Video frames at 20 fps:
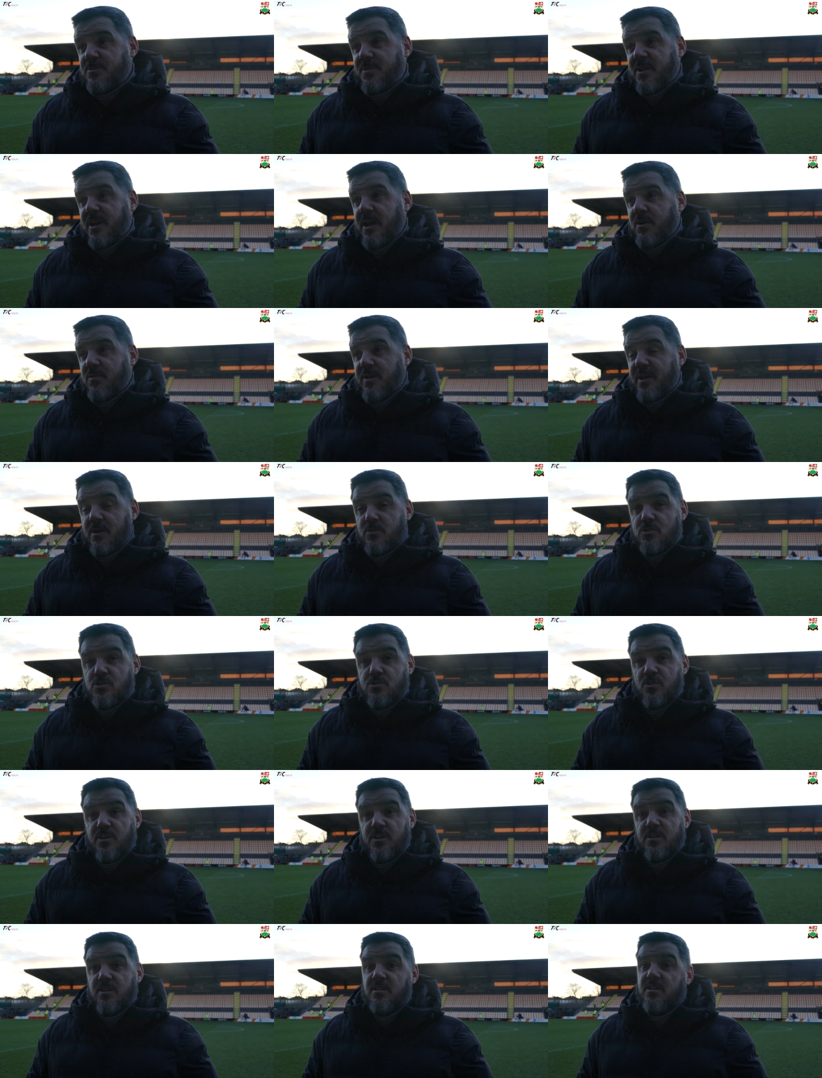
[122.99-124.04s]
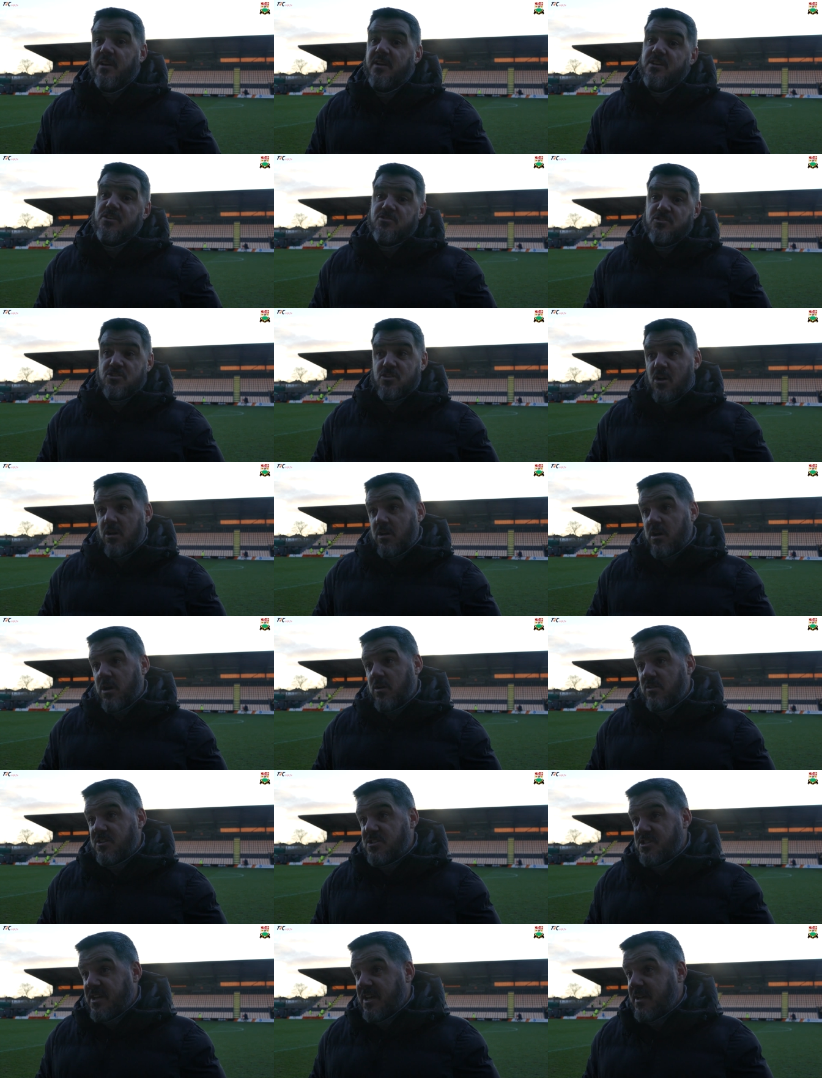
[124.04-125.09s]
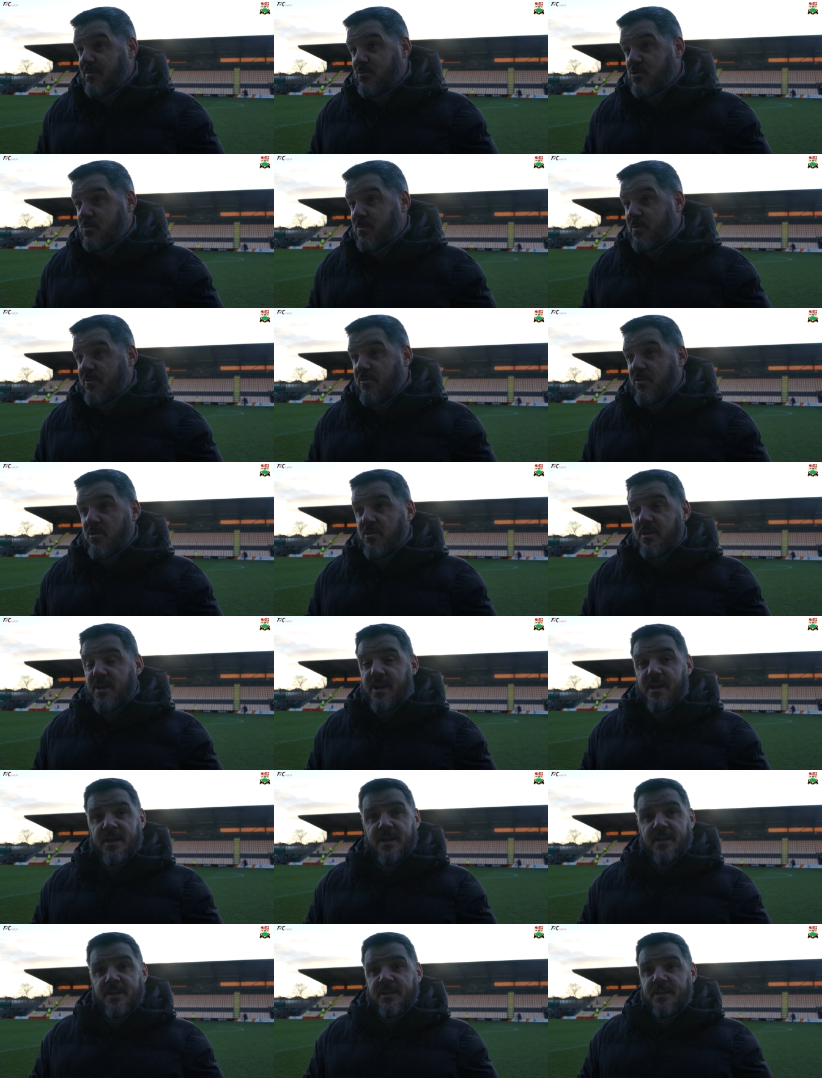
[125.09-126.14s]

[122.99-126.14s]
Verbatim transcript: him to get down the outside. Idris got a goal the same just before that.